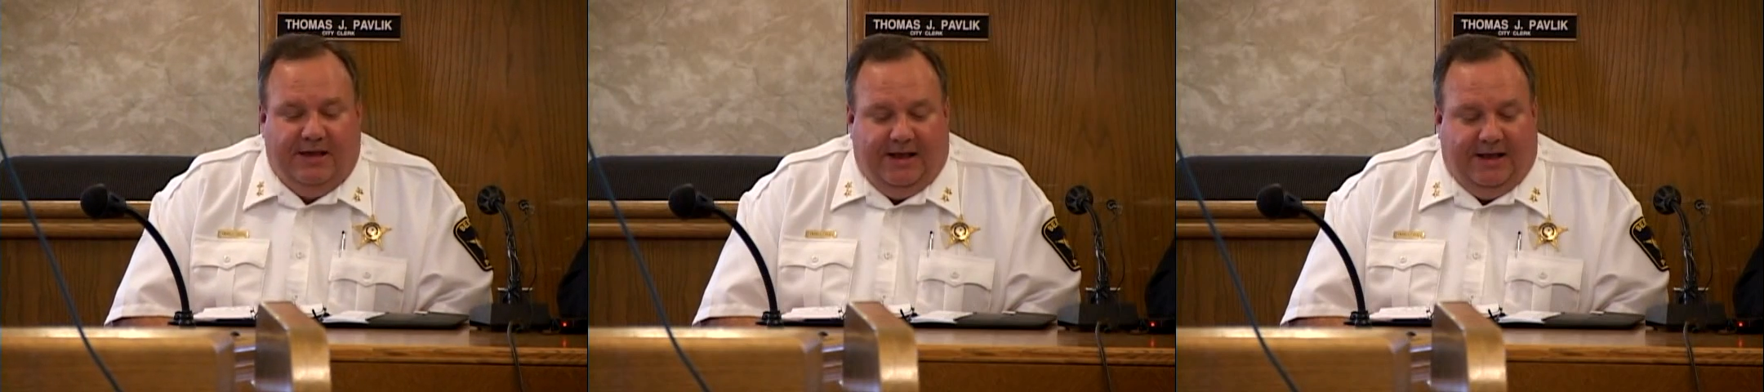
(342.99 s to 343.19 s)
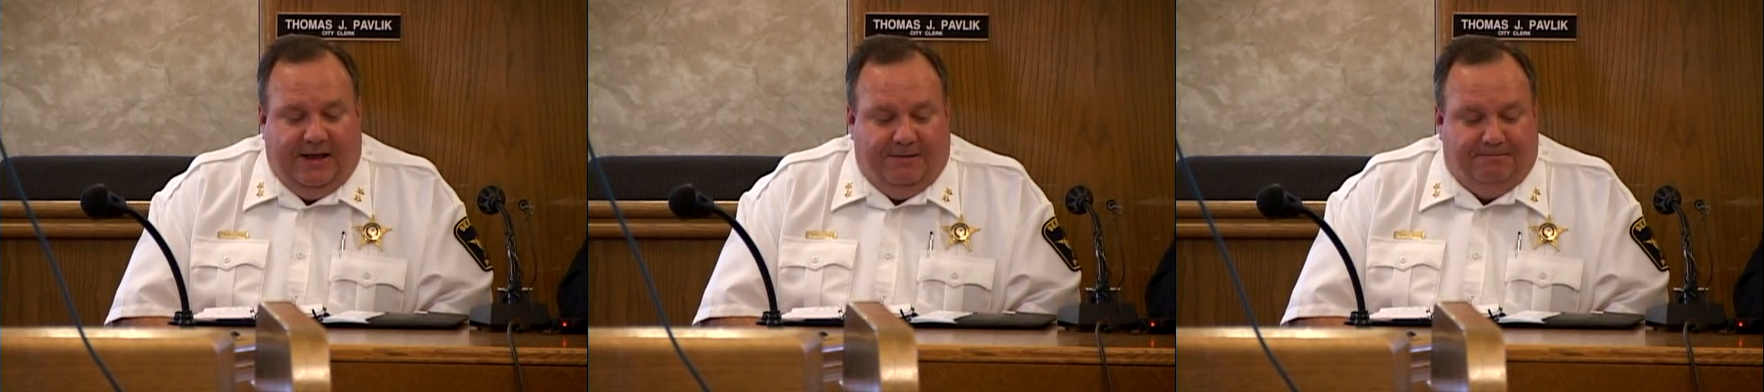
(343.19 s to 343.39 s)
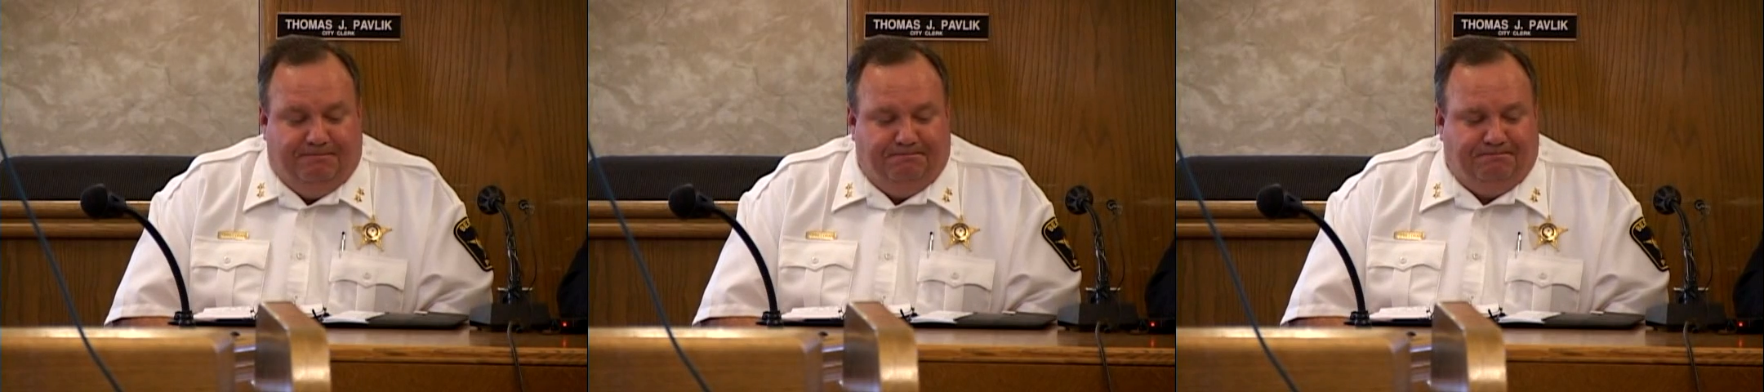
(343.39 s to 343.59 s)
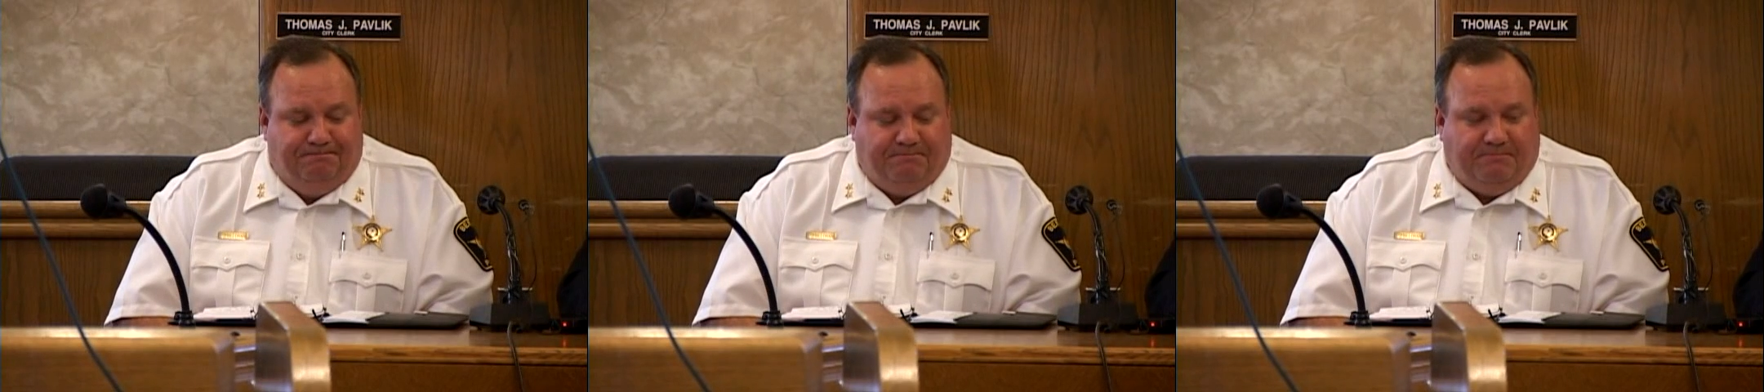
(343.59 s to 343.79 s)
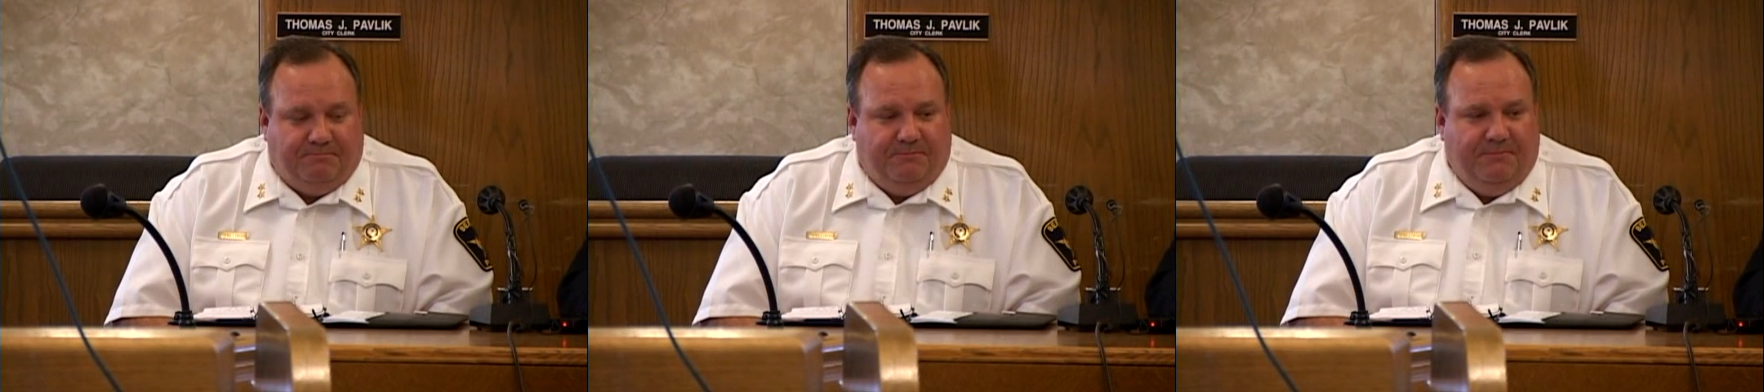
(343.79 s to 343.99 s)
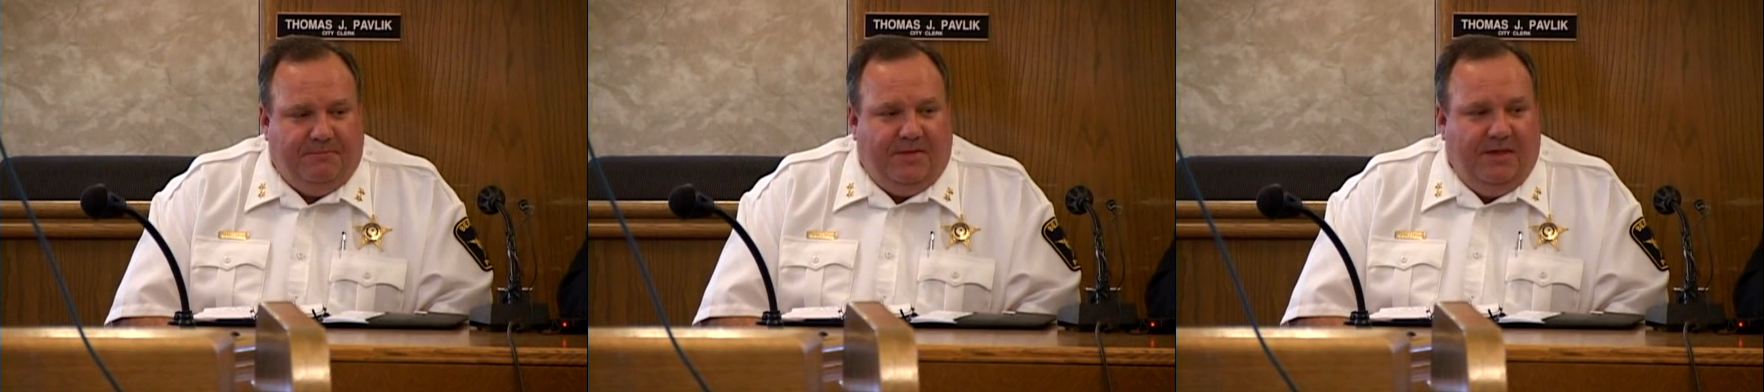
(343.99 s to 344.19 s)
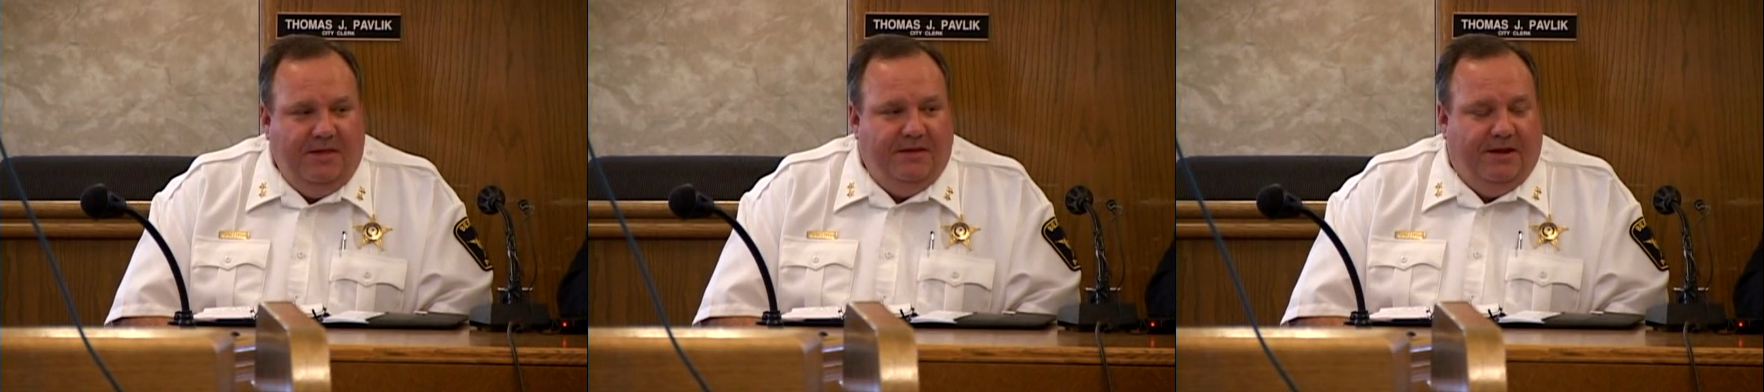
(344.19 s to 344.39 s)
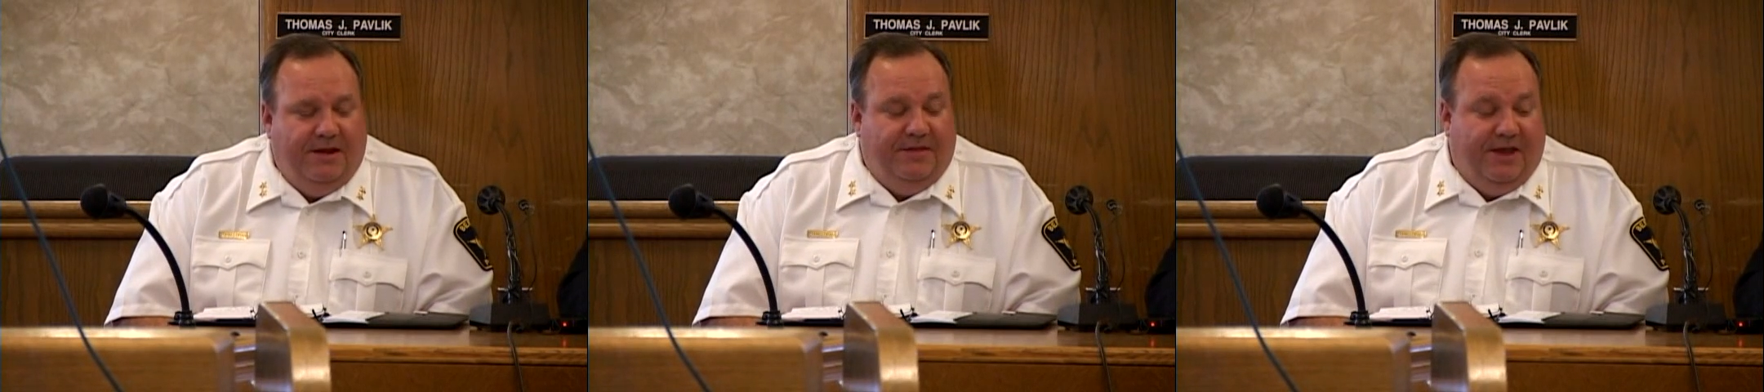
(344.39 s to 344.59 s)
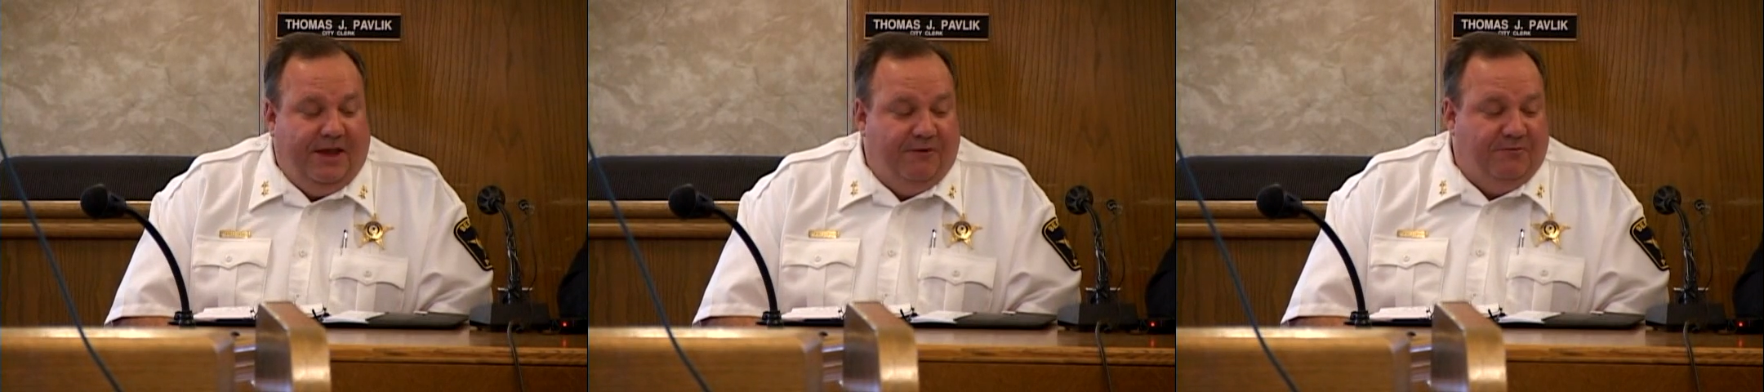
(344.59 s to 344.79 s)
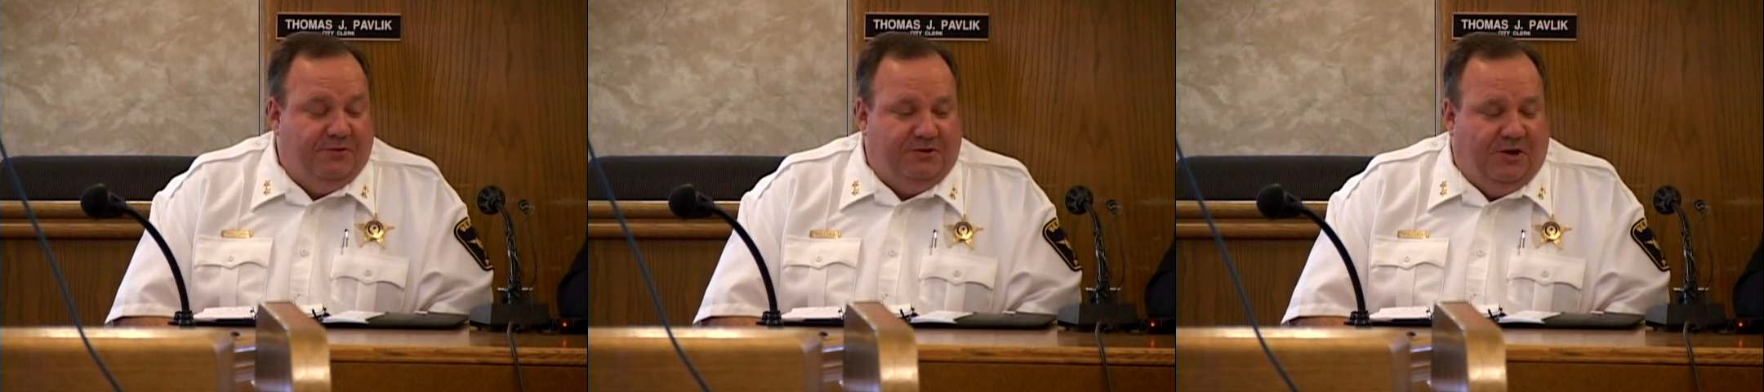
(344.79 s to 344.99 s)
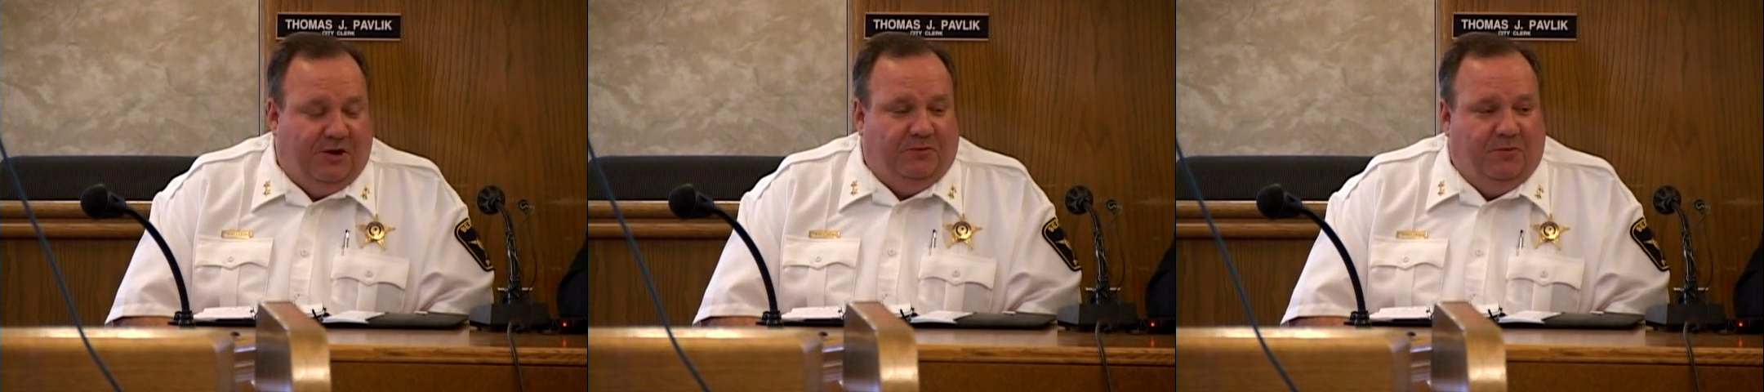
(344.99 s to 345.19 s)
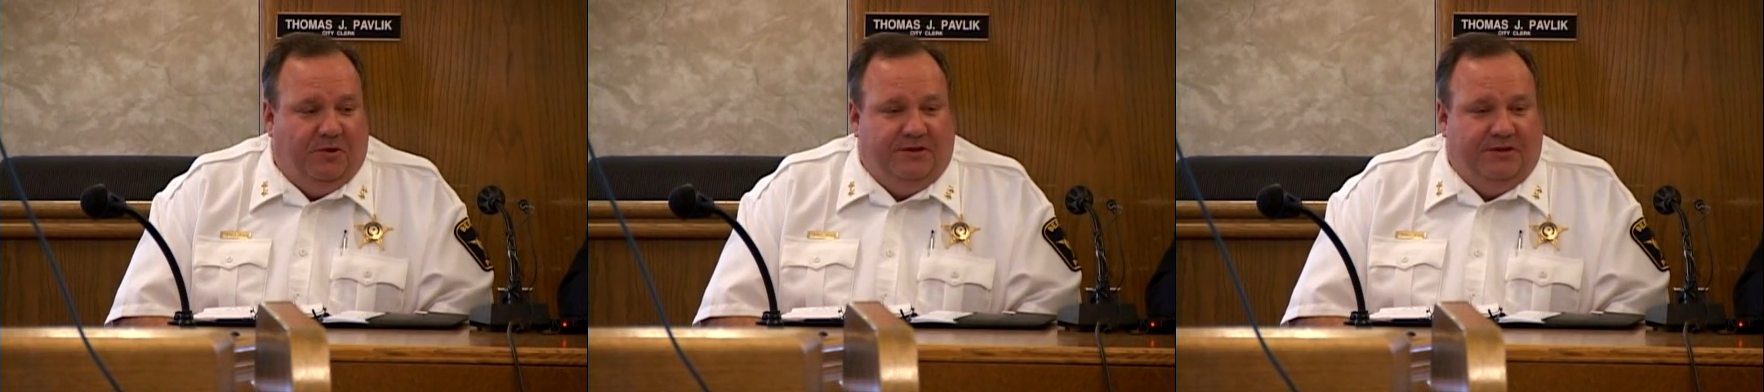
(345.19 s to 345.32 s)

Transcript: And the end result